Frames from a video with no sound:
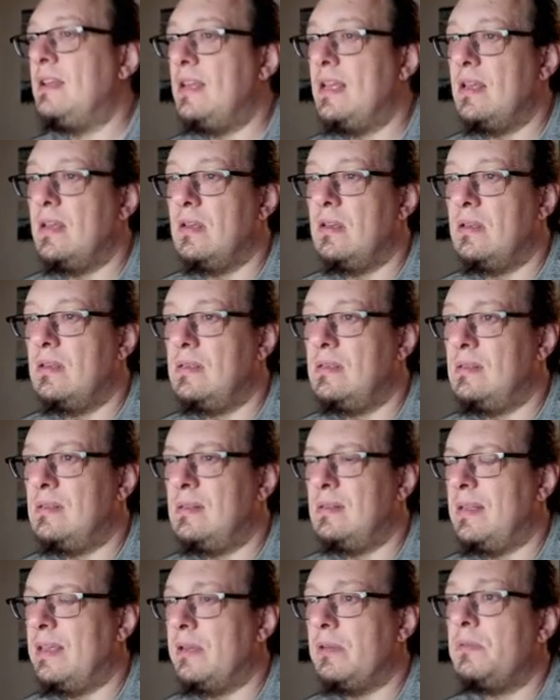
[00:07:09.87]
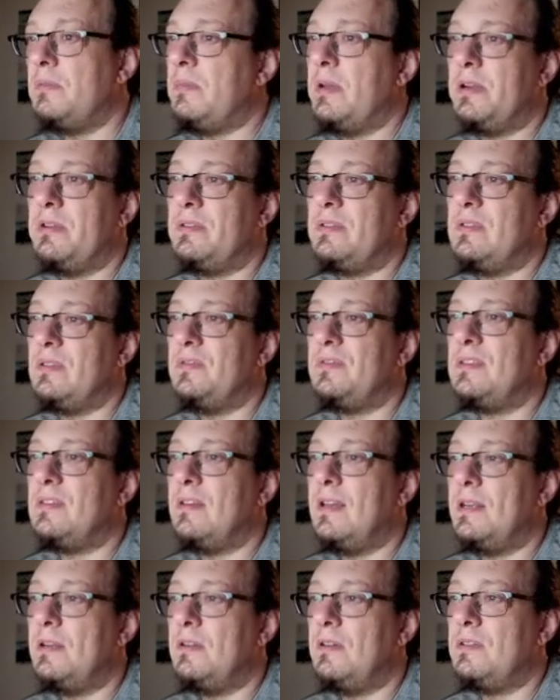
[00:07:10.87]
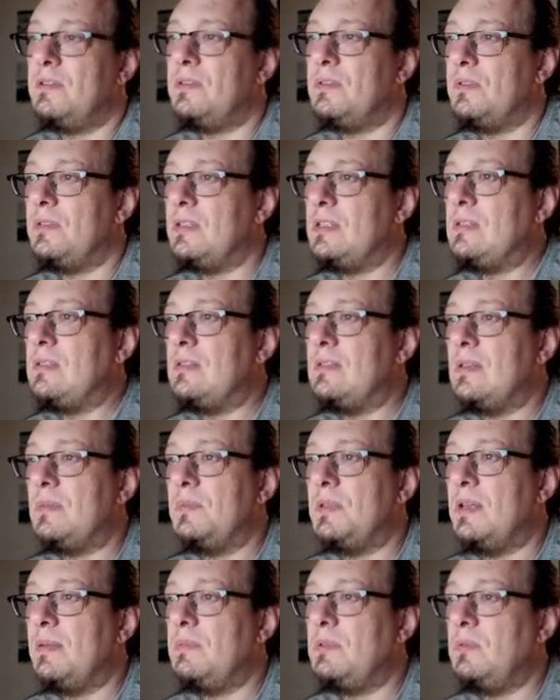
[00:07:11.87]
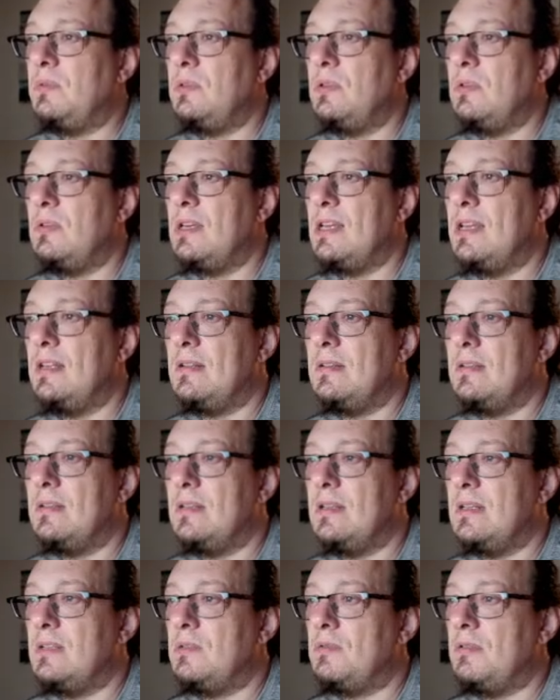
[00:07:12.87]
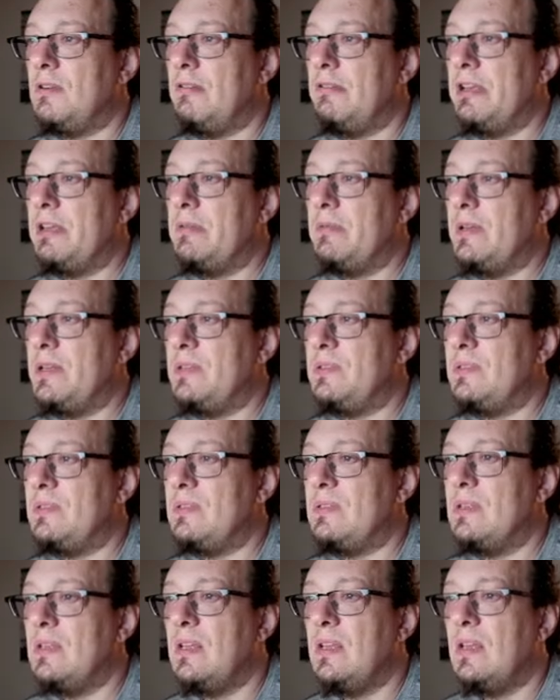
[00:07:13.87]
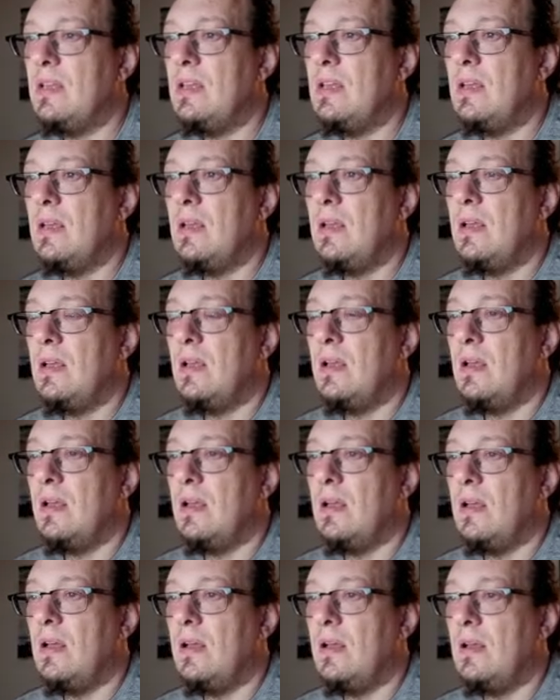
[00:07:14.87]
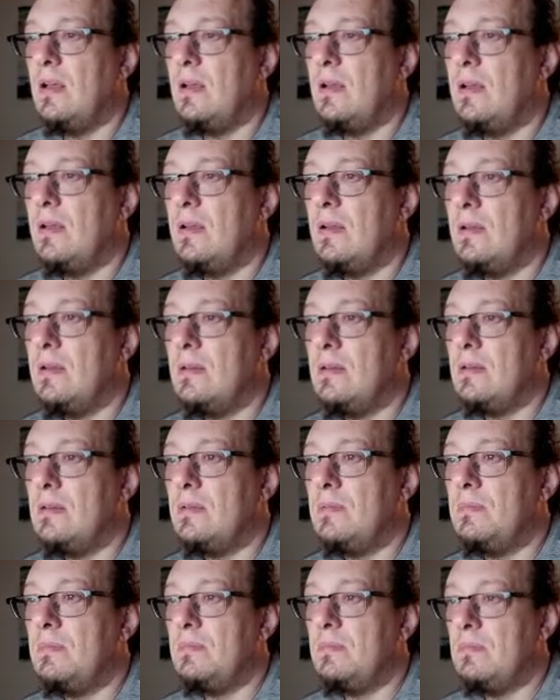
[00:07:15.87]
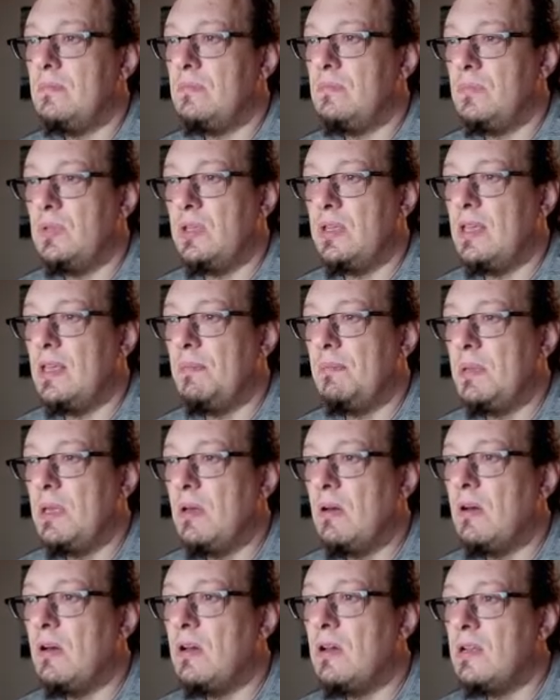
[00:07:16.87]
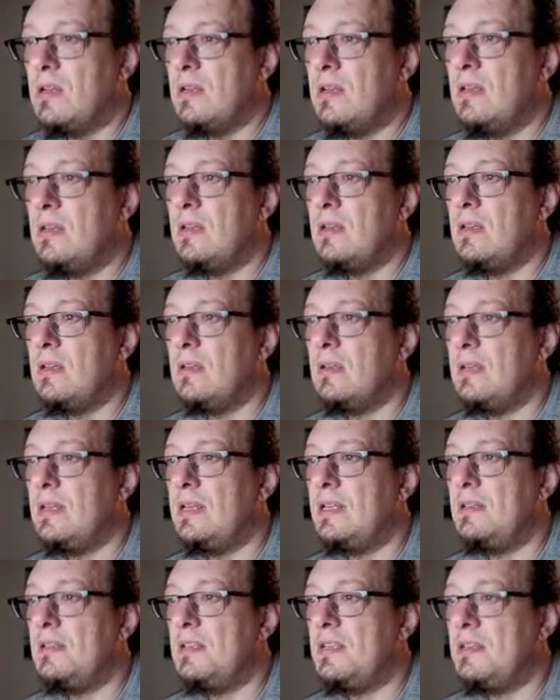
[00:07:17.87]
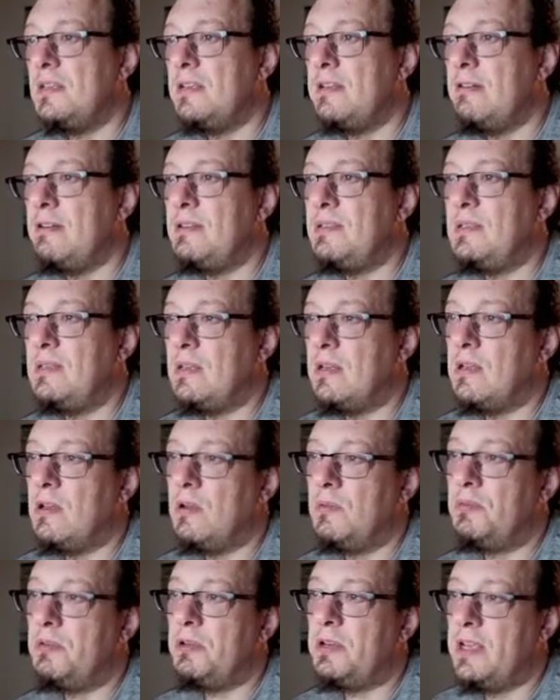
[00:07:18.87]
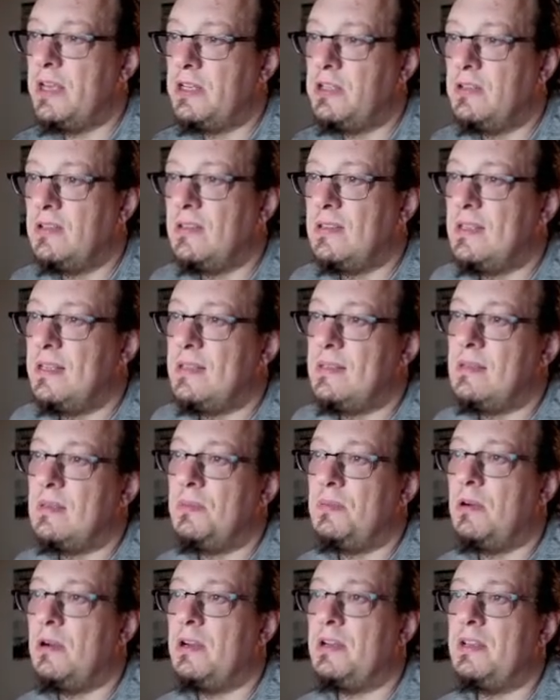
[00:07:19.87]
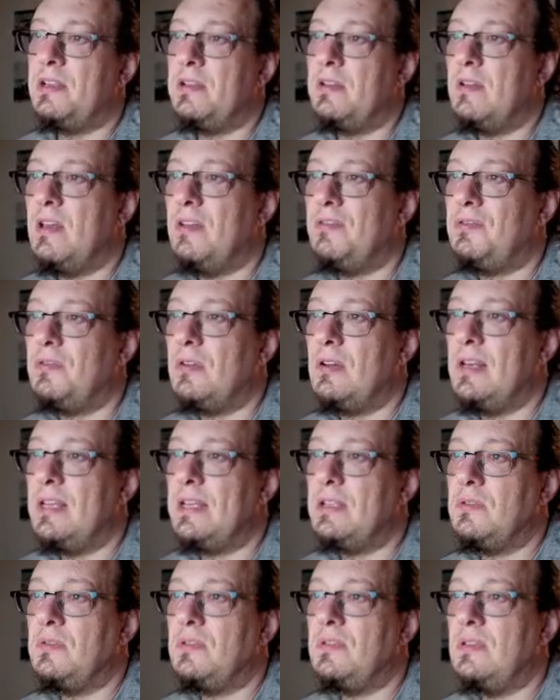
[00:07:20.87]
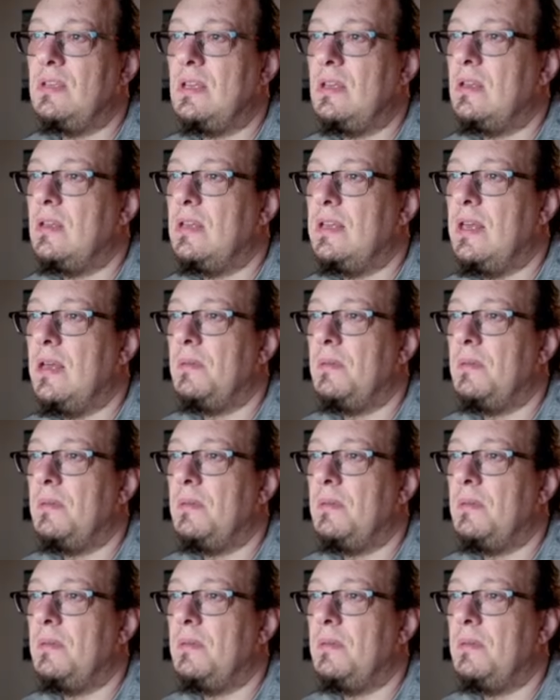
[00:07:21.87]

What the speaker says: is like on Microsoft side also, that sometimes you get extra requests. It can be on, and then there is the account protections. That's the part that you have to click to see. Yeah.